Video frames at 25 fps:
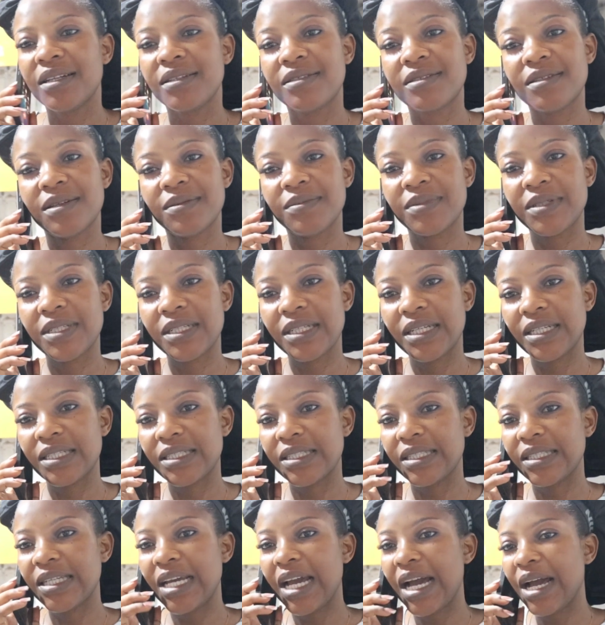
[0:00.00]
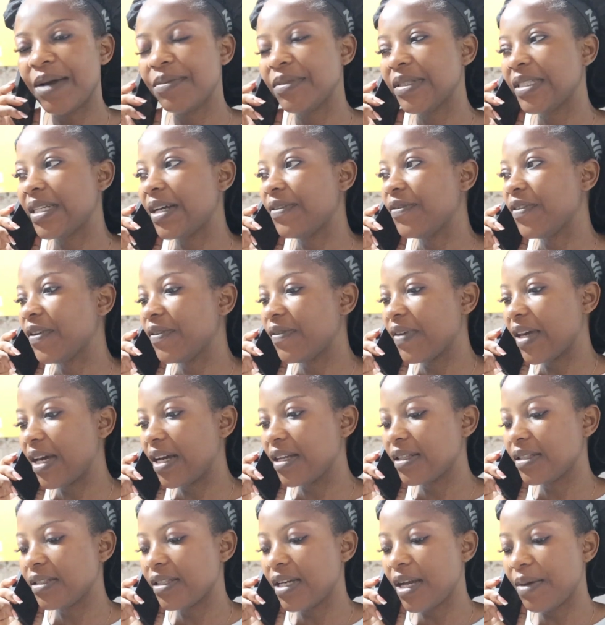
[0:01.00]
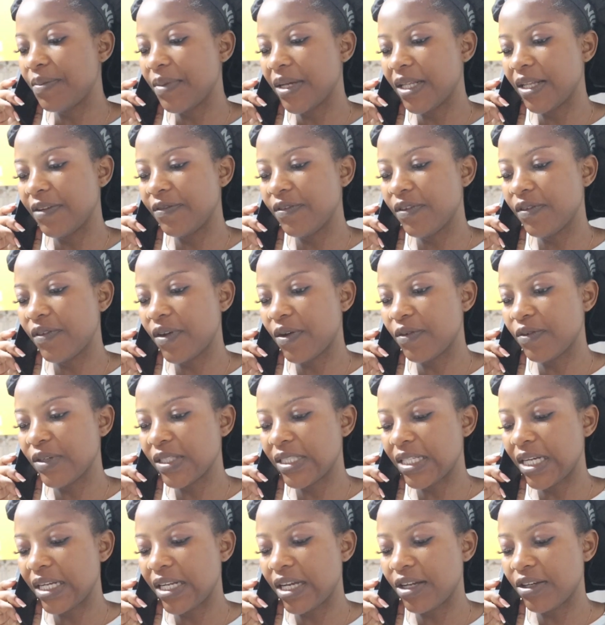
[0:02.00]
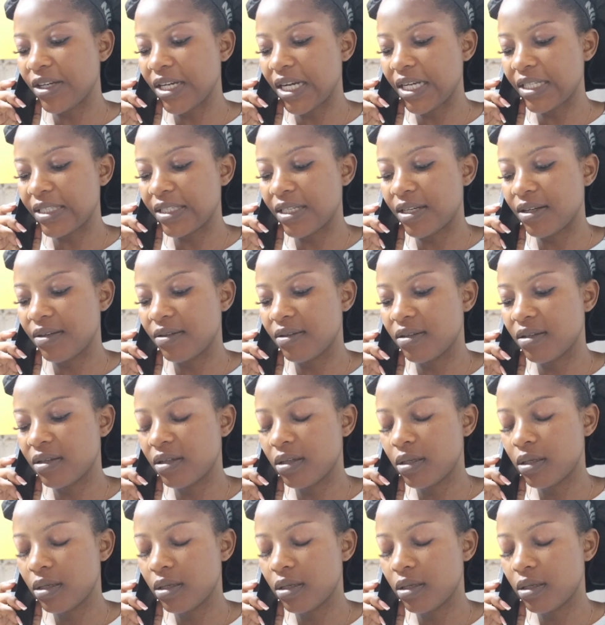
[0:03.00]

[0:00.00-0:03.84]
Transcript: Something else. Yeah, Mr. Vivian. Yeah, Madam Vivian. Which side are you guys now?